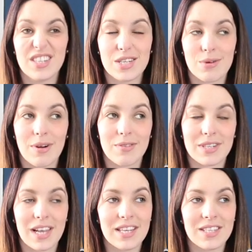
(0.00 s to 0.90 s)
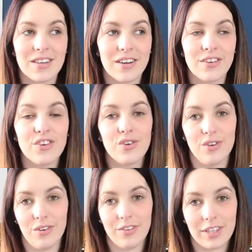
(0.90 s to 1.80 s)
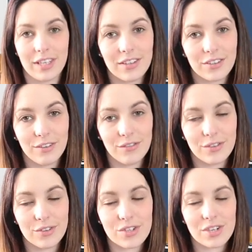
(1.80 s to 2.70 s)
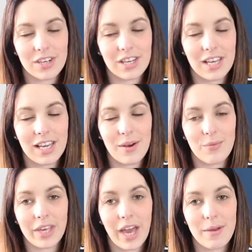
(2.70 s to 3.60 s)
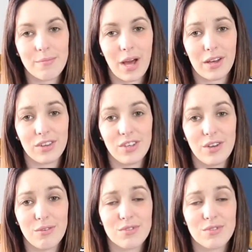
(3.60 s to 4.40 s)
2 hours later, nothing, unfortunately, and we came back and the unit